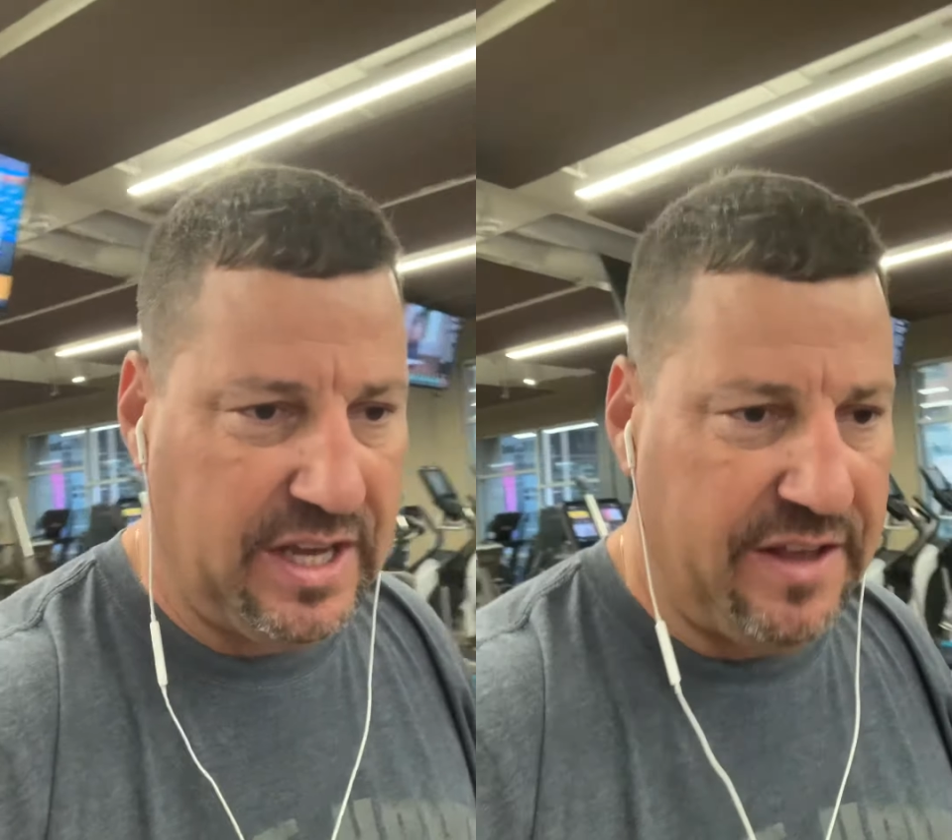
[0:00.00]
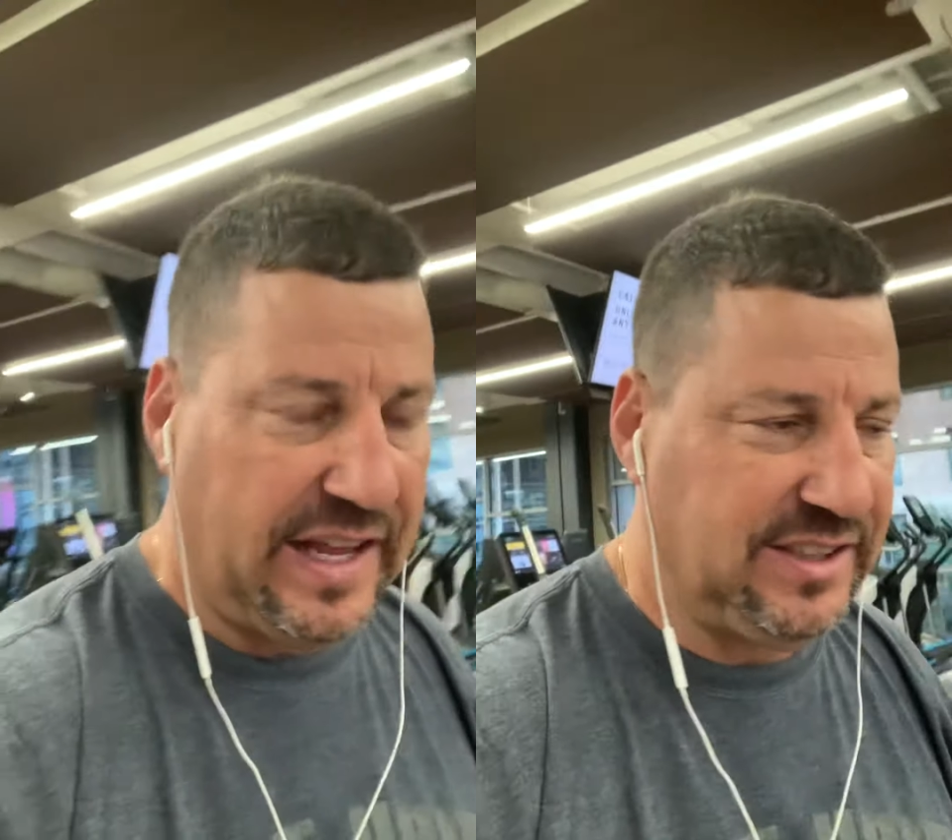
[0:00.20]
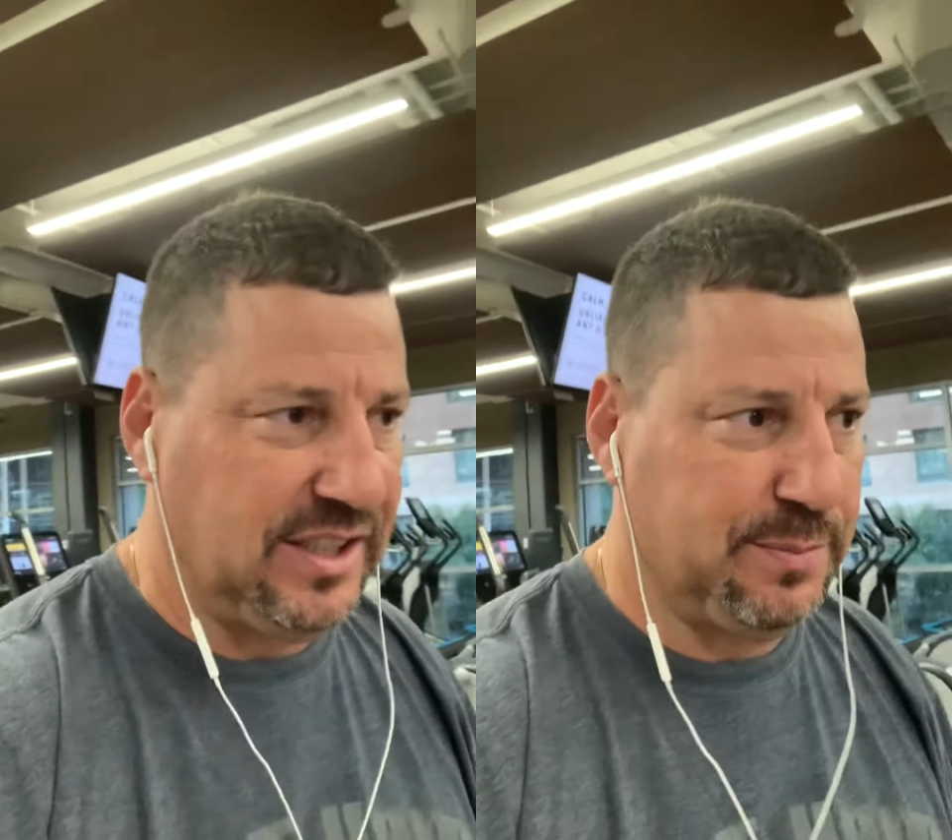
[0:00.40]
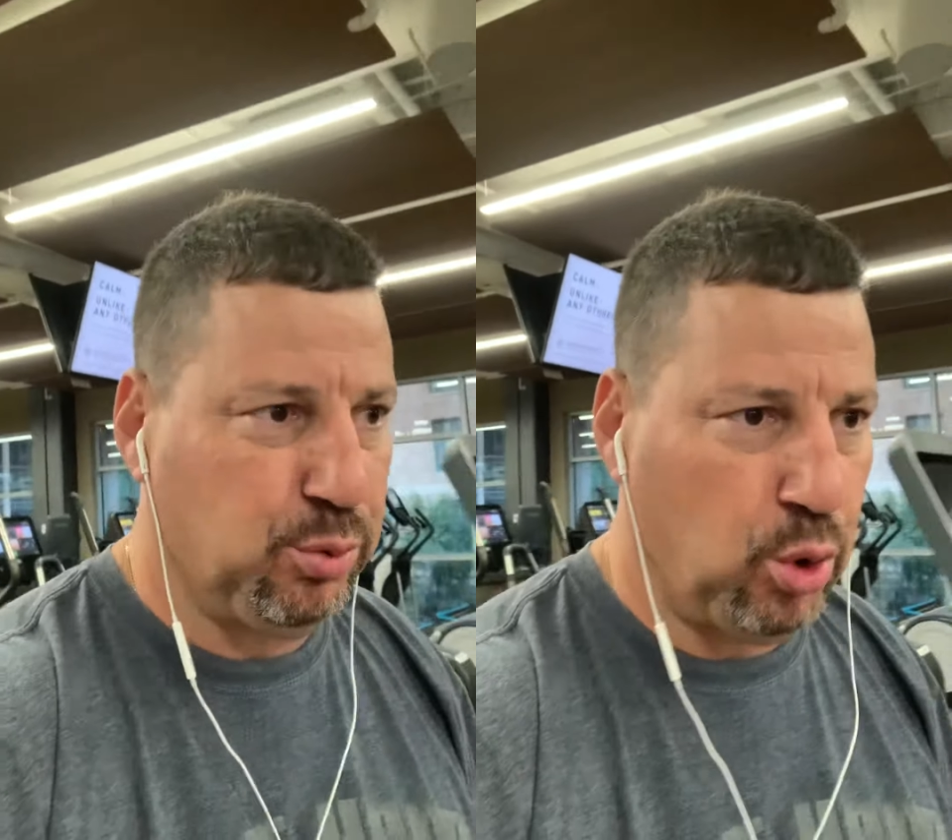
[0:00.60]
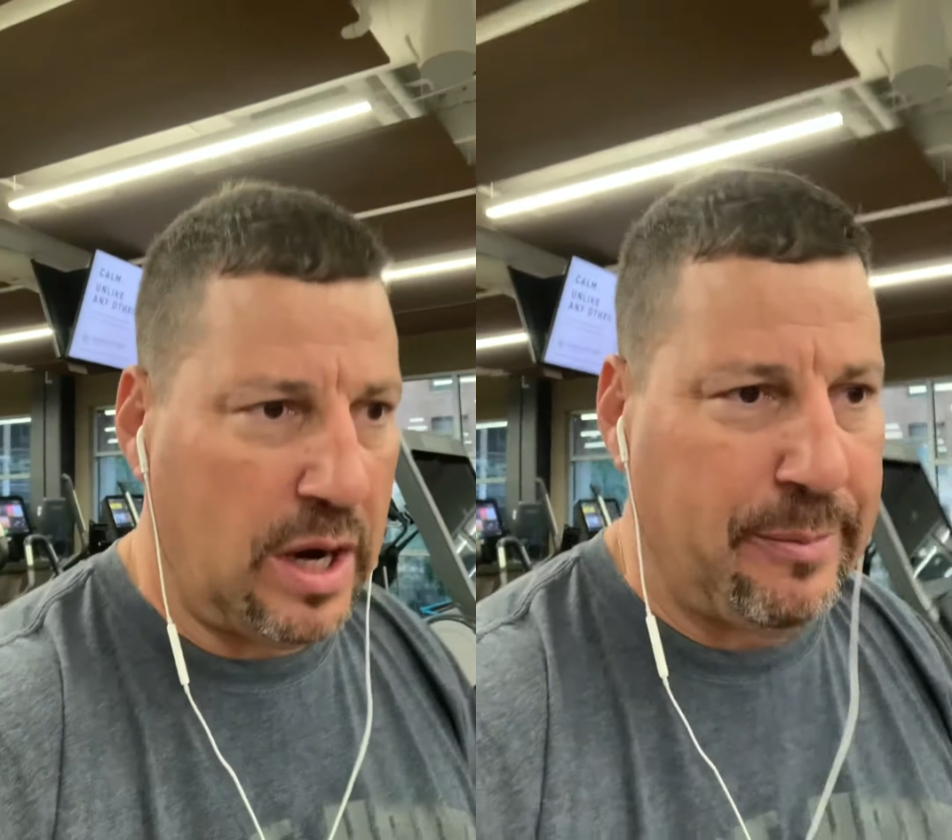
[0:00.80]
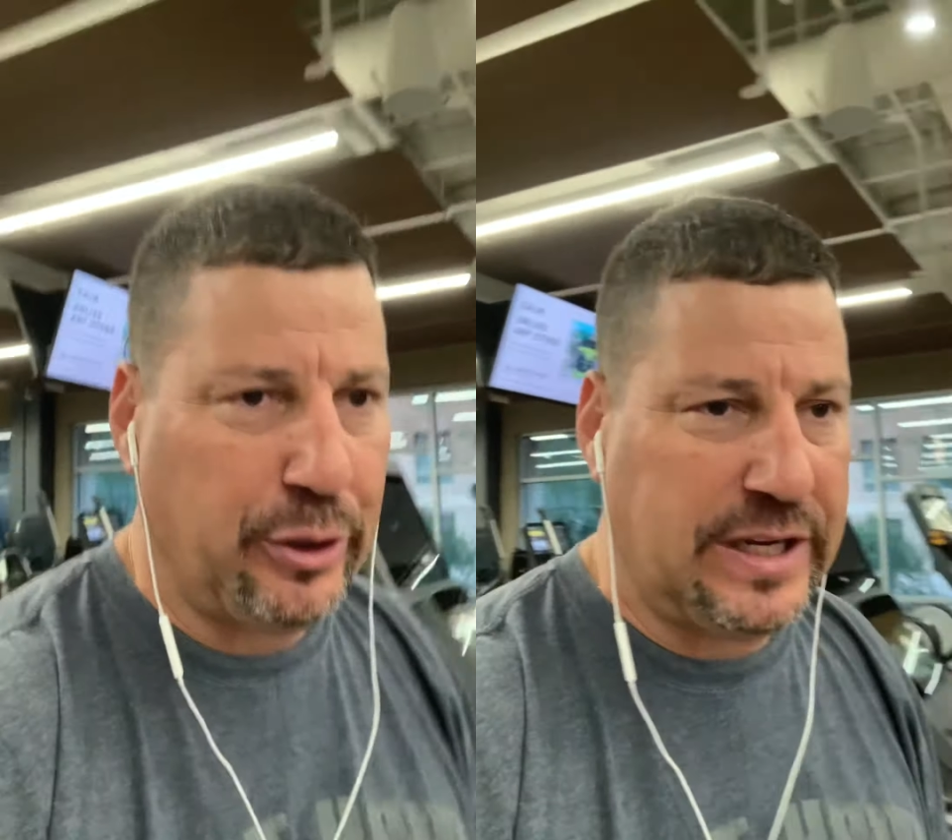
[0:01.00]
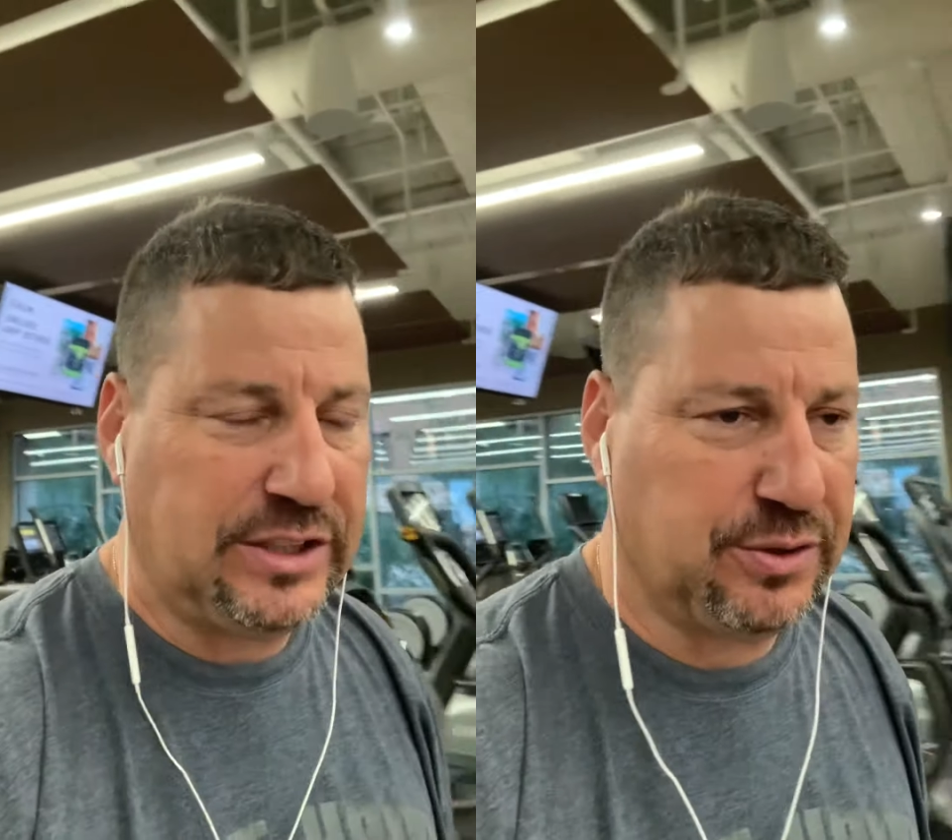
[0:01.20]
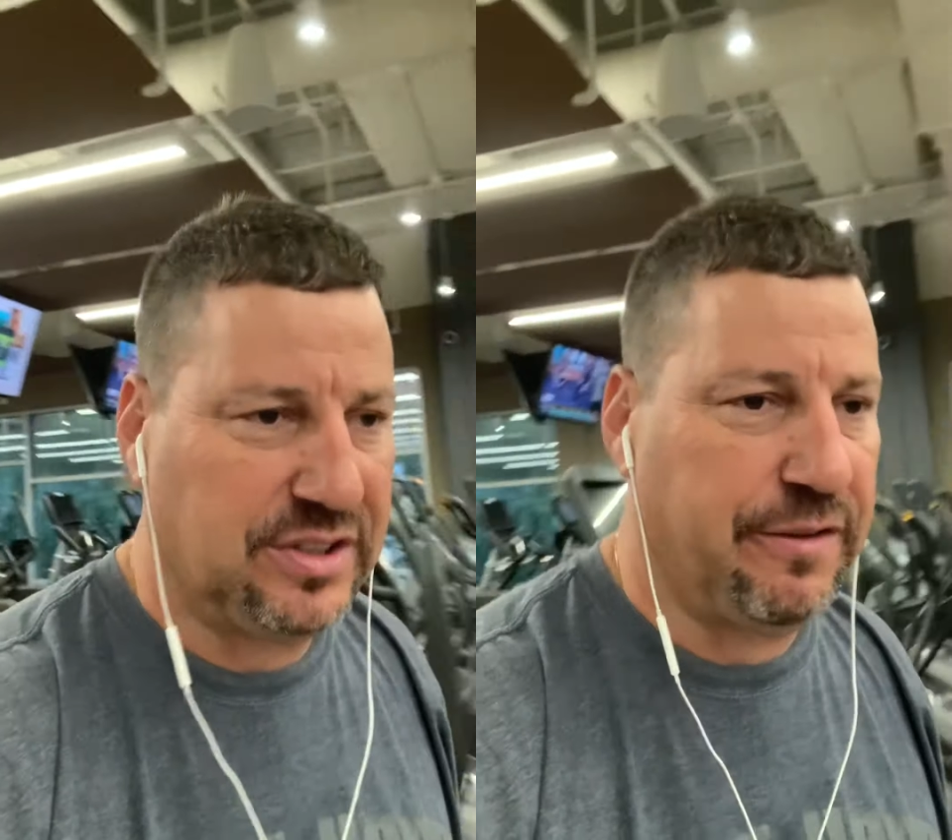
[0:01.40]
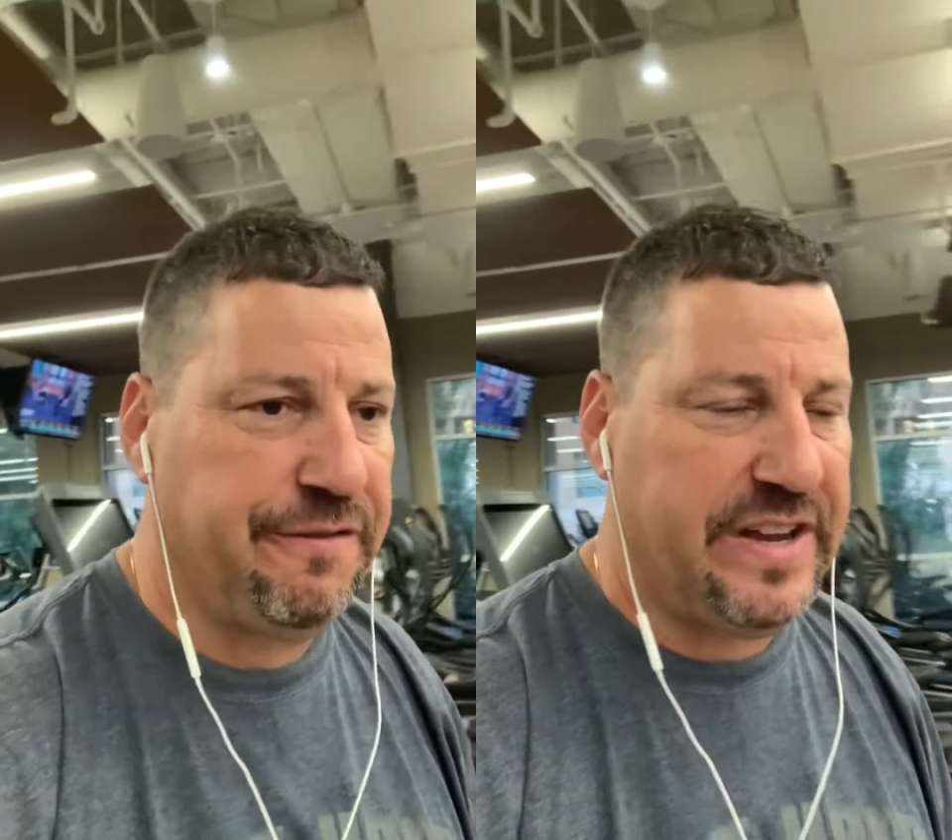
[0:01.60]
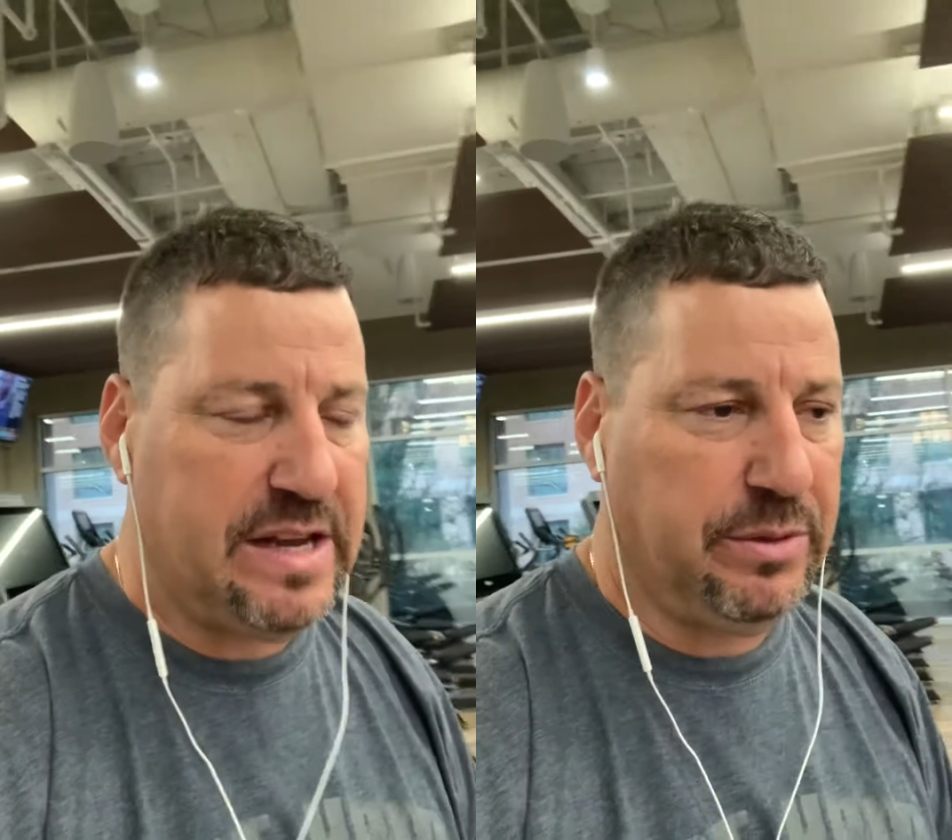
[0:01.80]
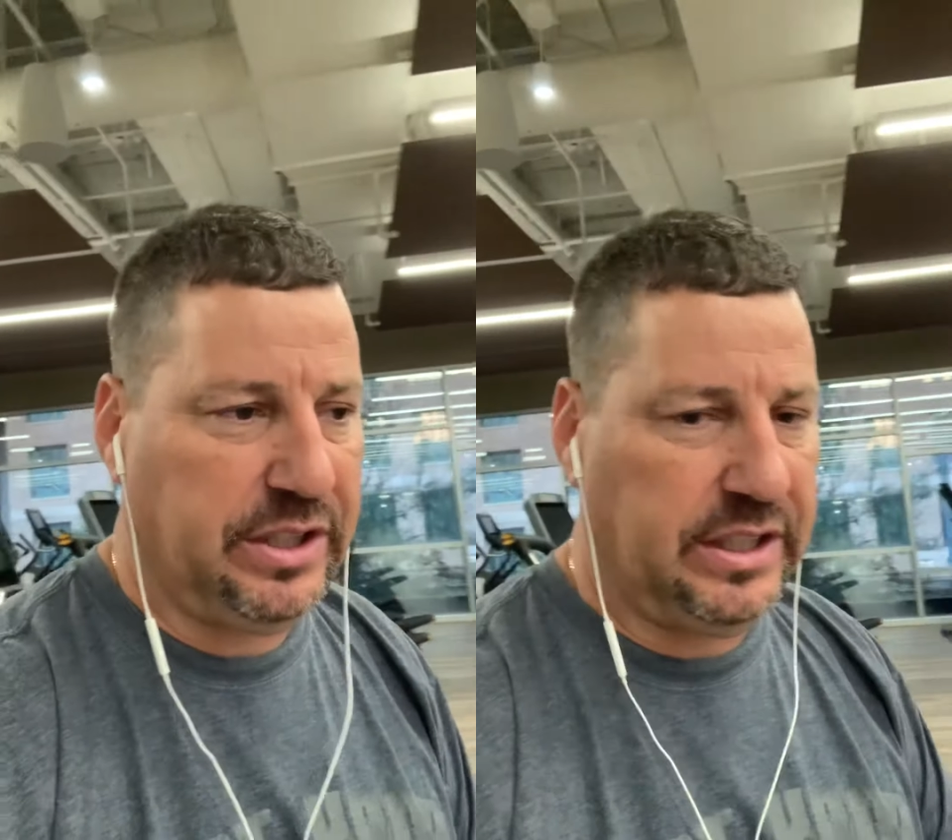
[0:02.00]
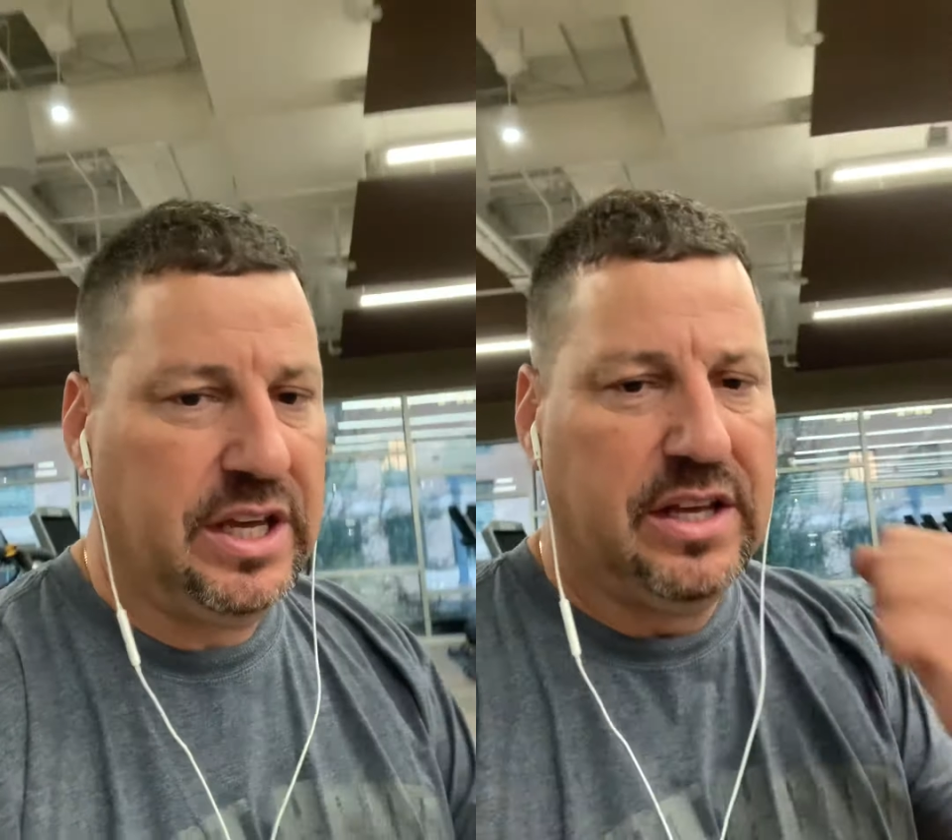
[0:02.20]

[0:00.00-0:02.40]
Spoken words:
That's his primary interest. The family